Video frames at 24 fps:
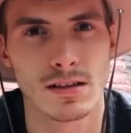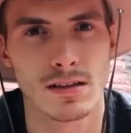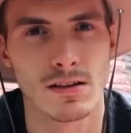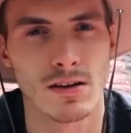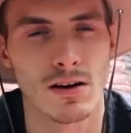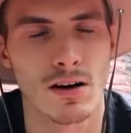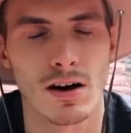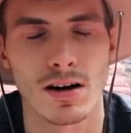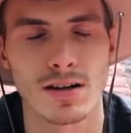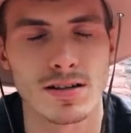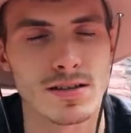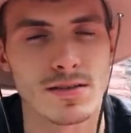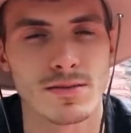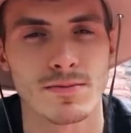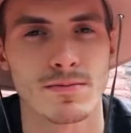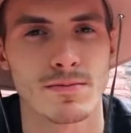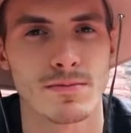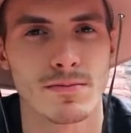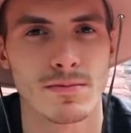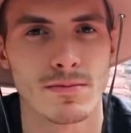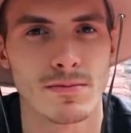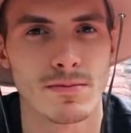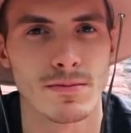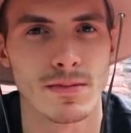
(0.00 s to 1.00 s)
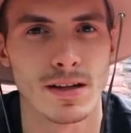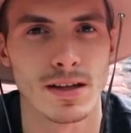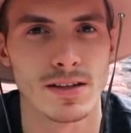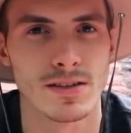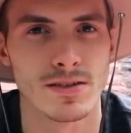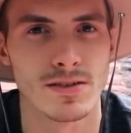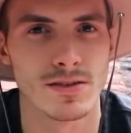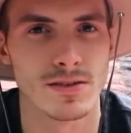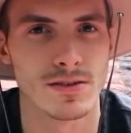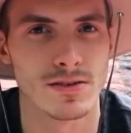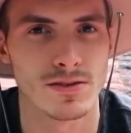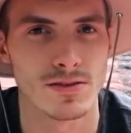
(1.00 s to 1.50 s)
awesome.
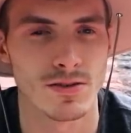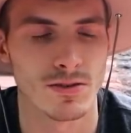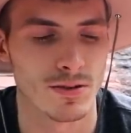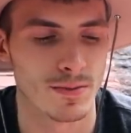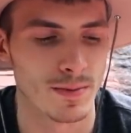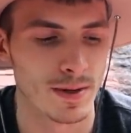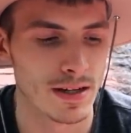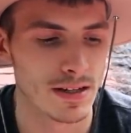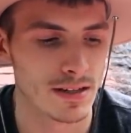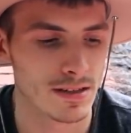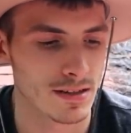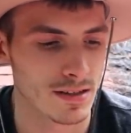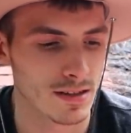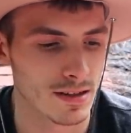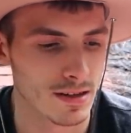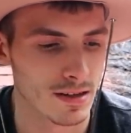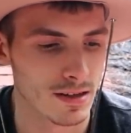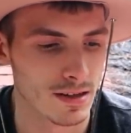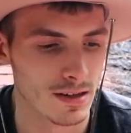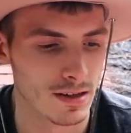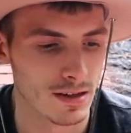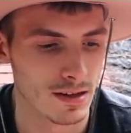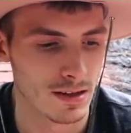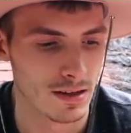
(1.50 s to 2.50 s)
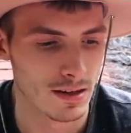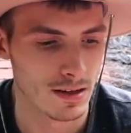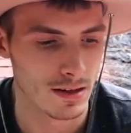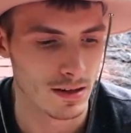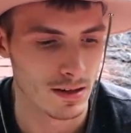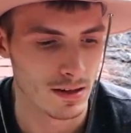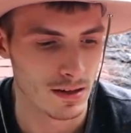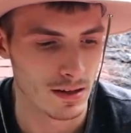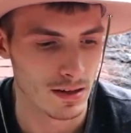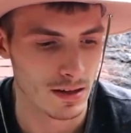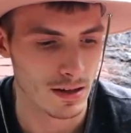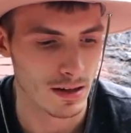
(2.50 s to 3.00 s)
That's so amazing.
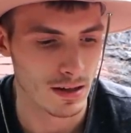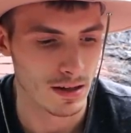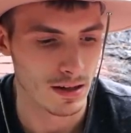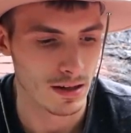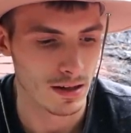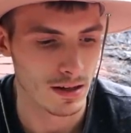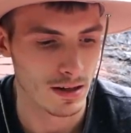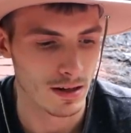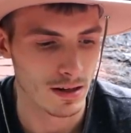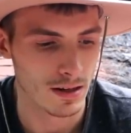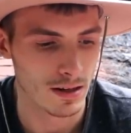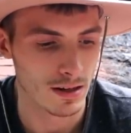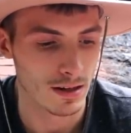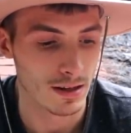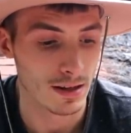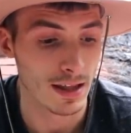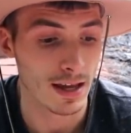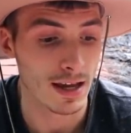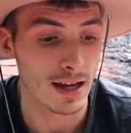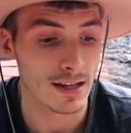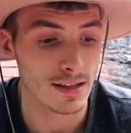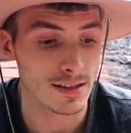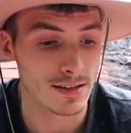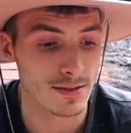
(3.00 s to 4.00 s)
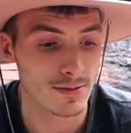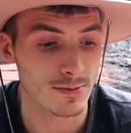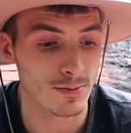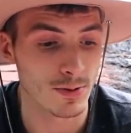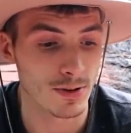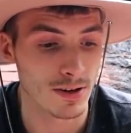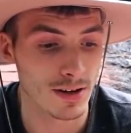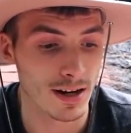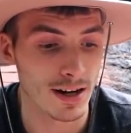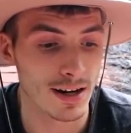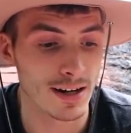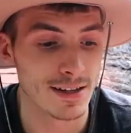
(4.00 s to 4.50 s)
And that's
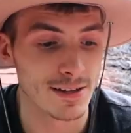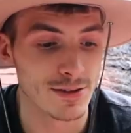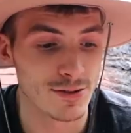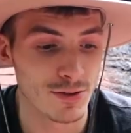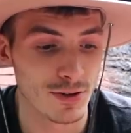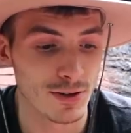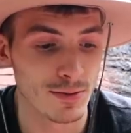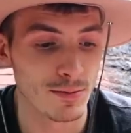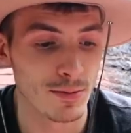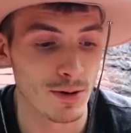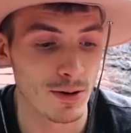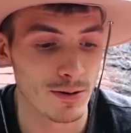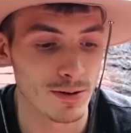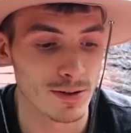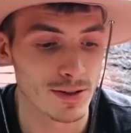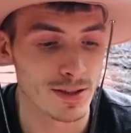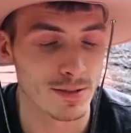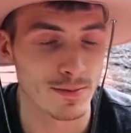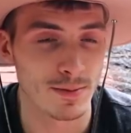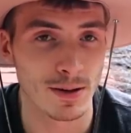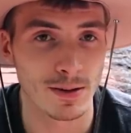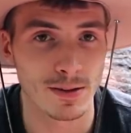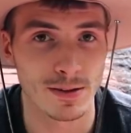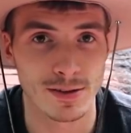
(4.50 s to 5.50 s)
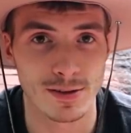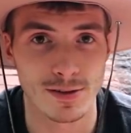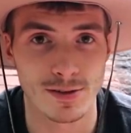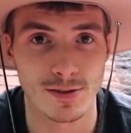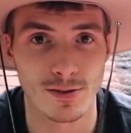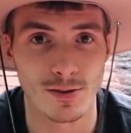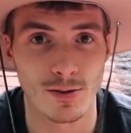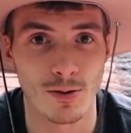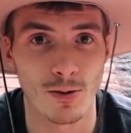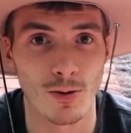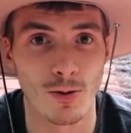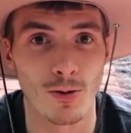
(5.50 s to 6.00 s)
what I enjoy most about this
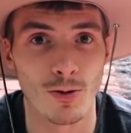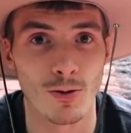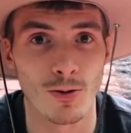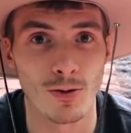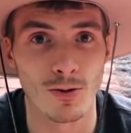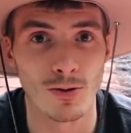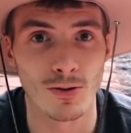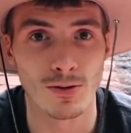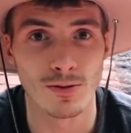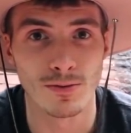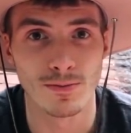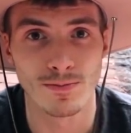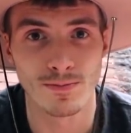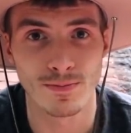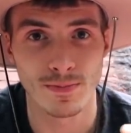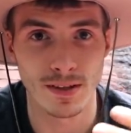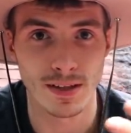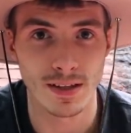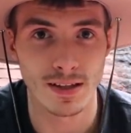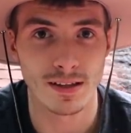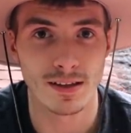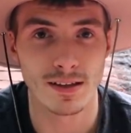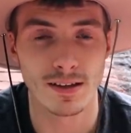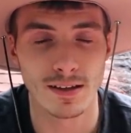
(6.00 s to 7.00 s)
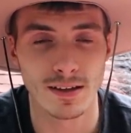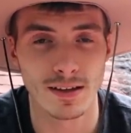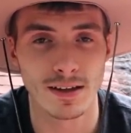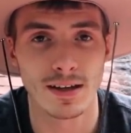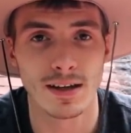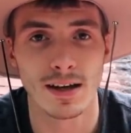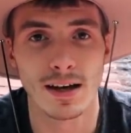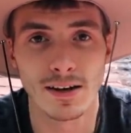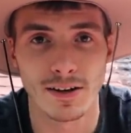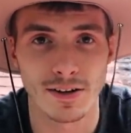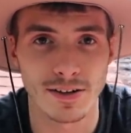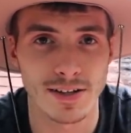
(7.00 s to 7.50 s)
whole
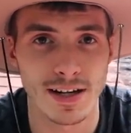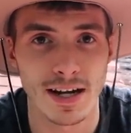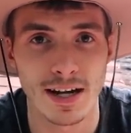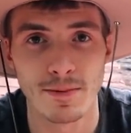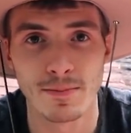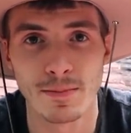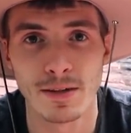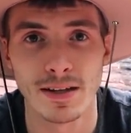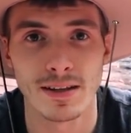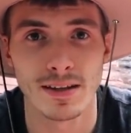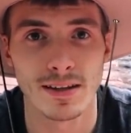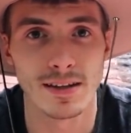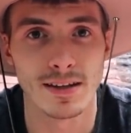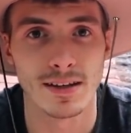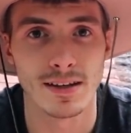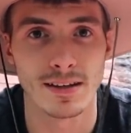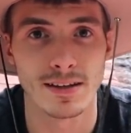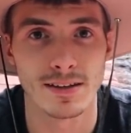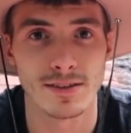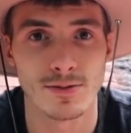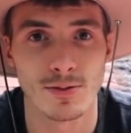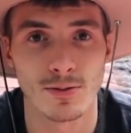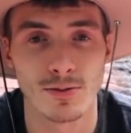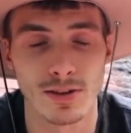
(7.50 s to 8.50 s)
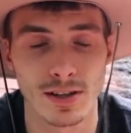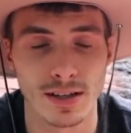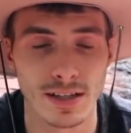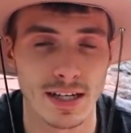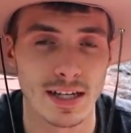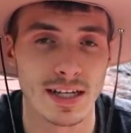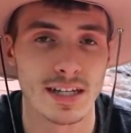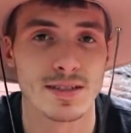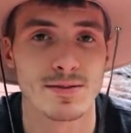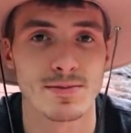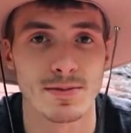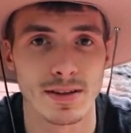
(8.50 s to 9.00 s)
entertainment thing, this whole
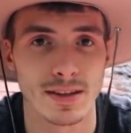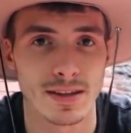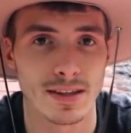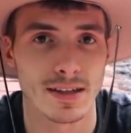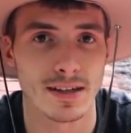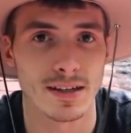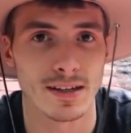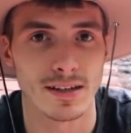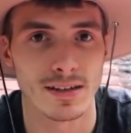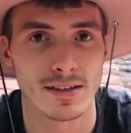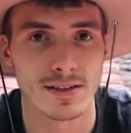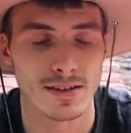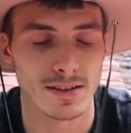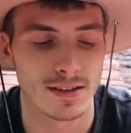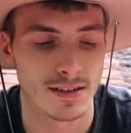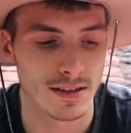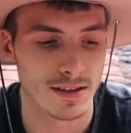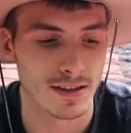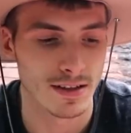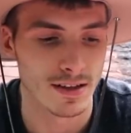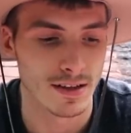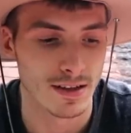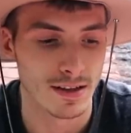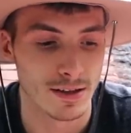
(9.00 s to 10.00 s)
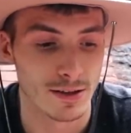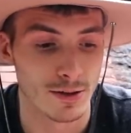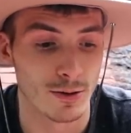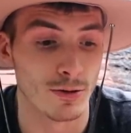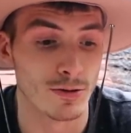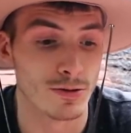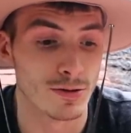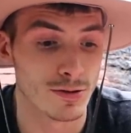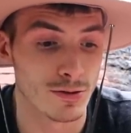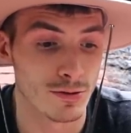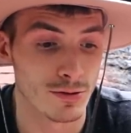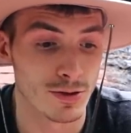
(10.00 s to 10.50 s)
engagement thing. It's,
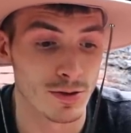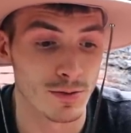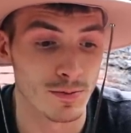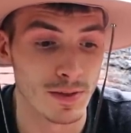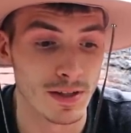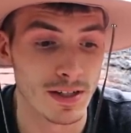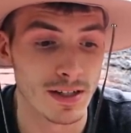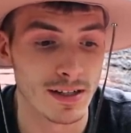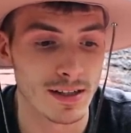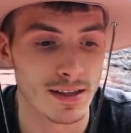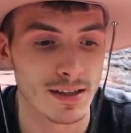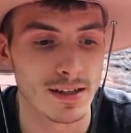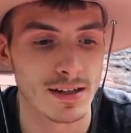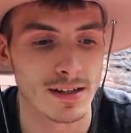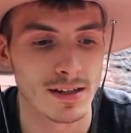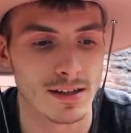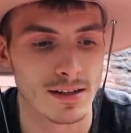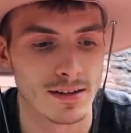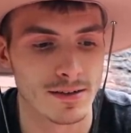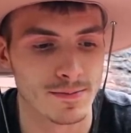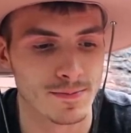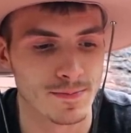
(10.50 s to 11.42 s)
whole social media thing.